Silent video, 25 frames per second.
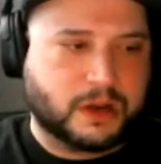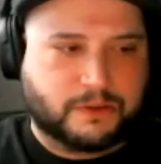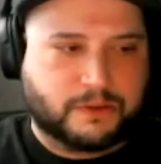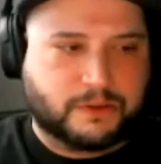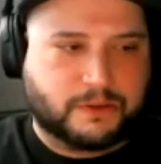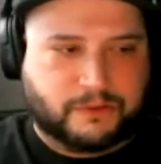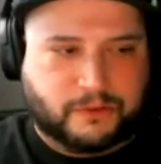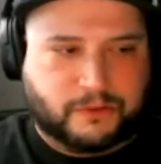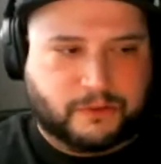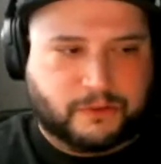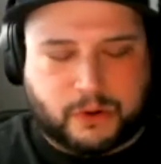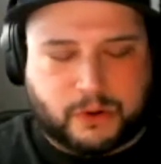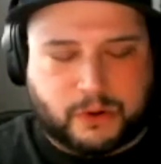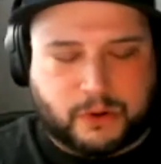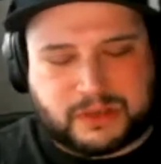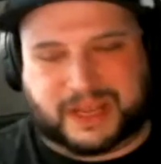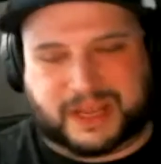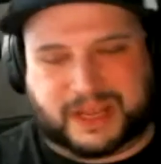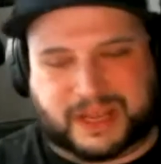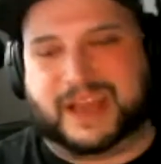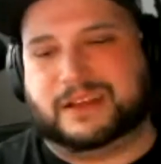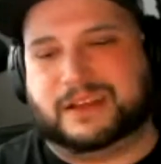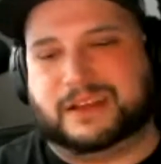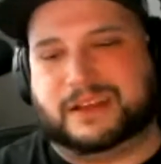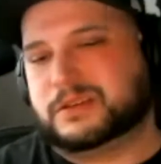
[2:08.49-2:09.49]
These are
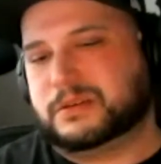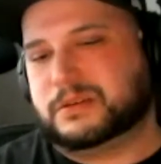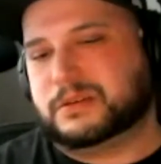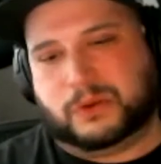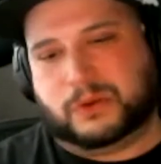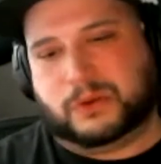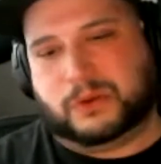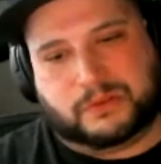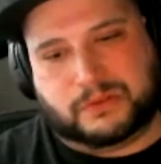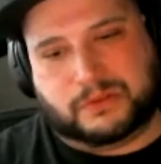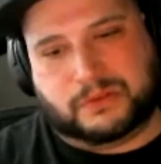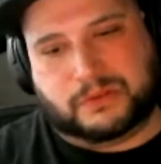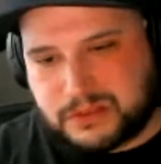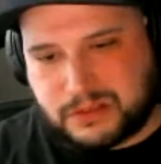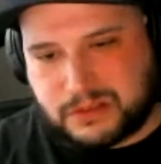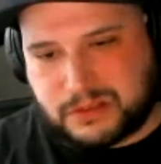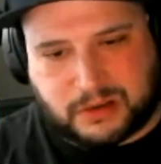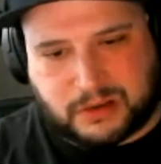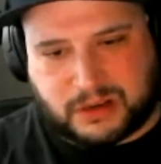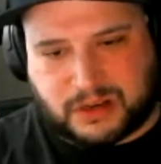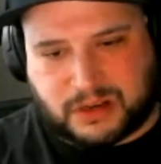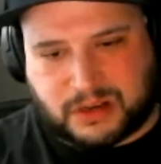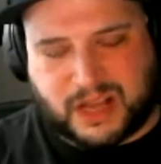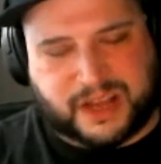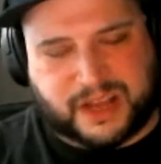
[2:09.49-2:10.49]
kind of
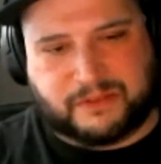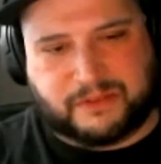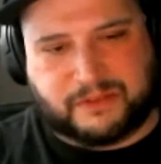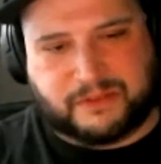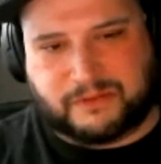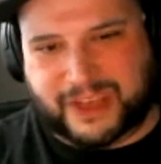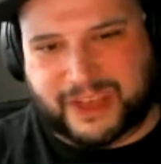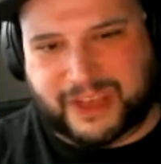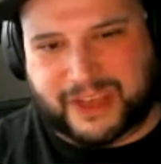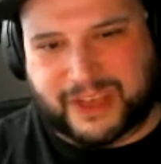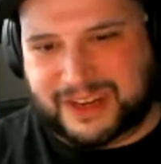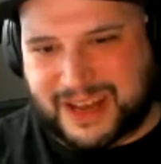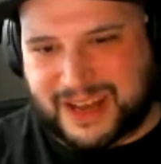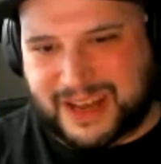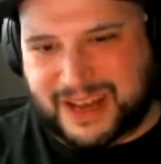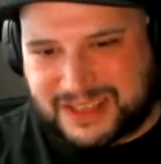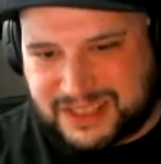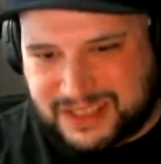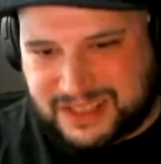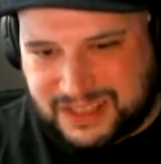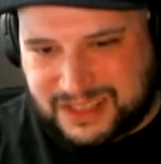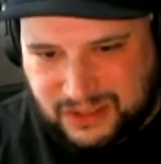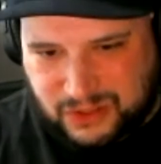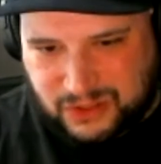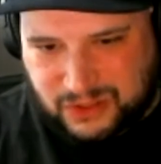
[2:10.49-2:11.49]
agnostic tools.
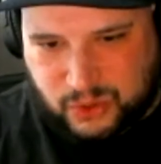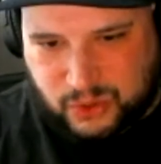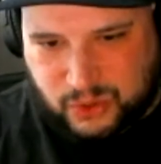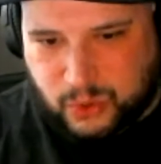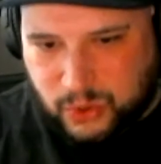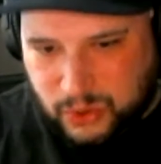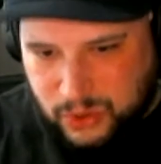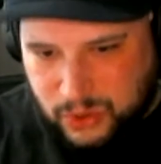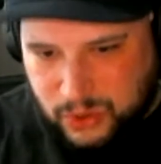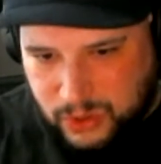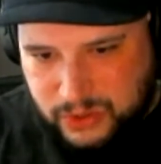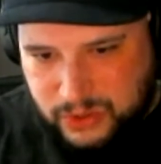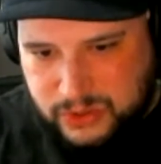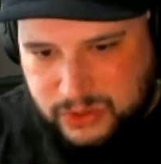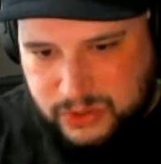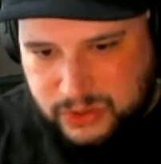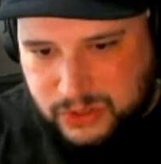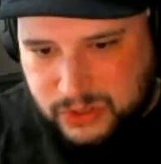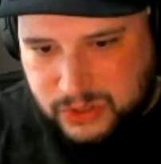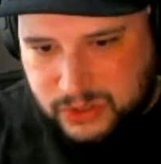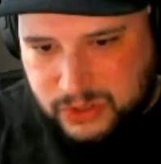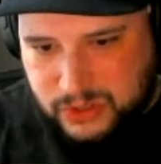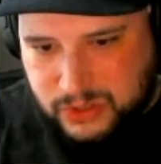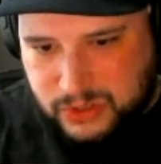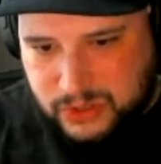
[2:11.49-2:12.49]
And
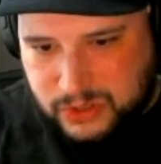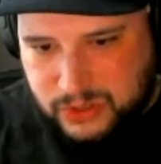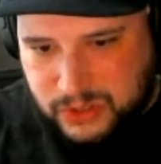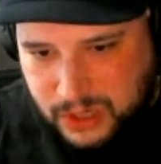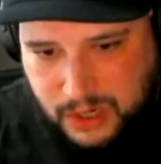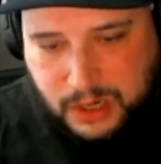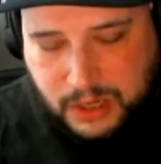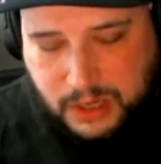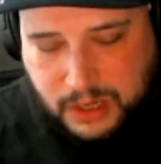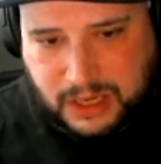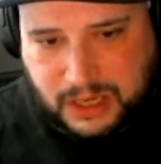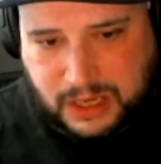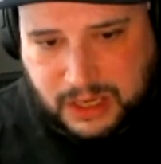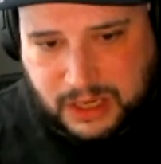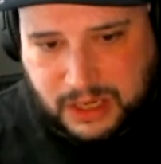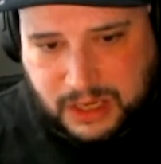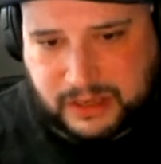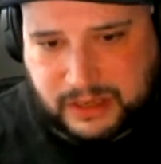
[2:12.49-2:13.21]
to a point,